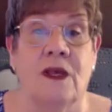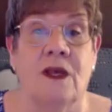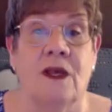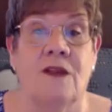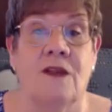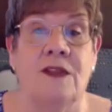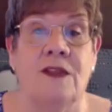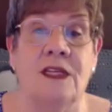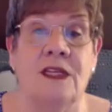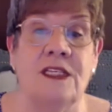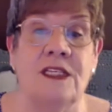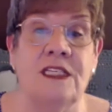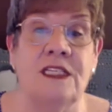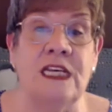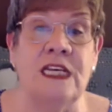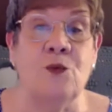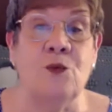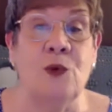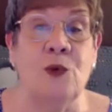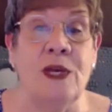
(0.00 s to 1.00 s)
then
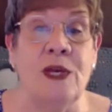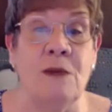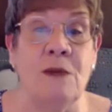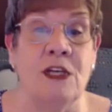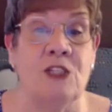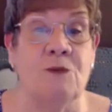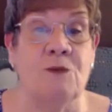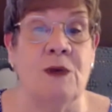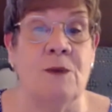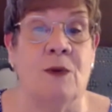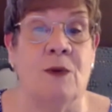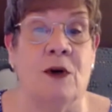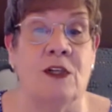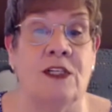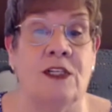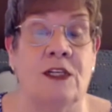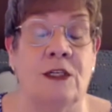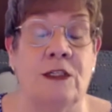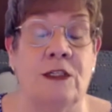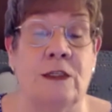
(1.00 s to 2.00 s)
indeed we must be
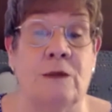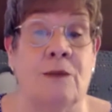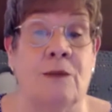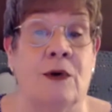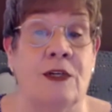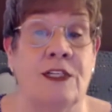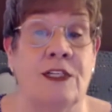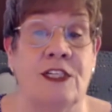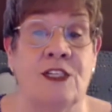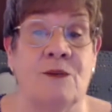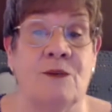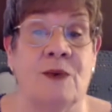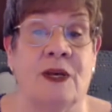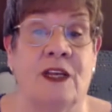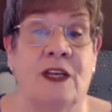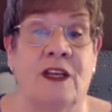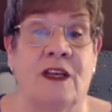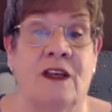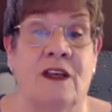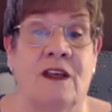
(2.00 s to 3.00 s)

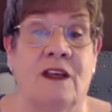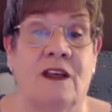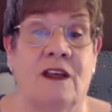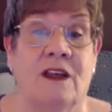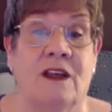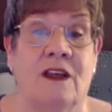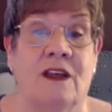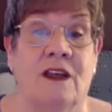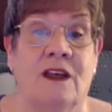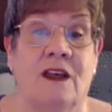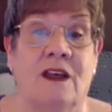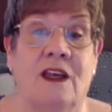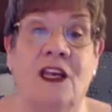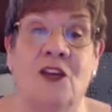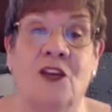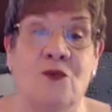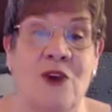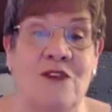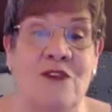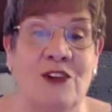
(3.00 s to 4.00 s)
participating in
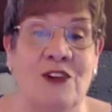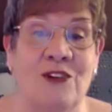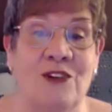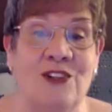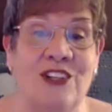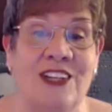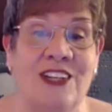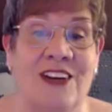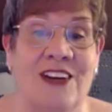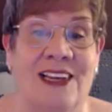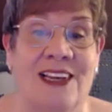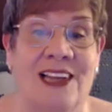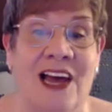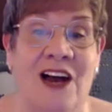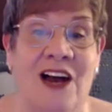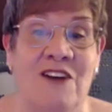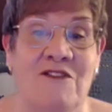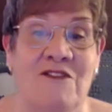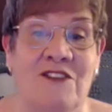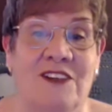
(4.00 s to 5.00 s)
revolutionary
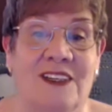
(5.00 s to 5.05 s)
love.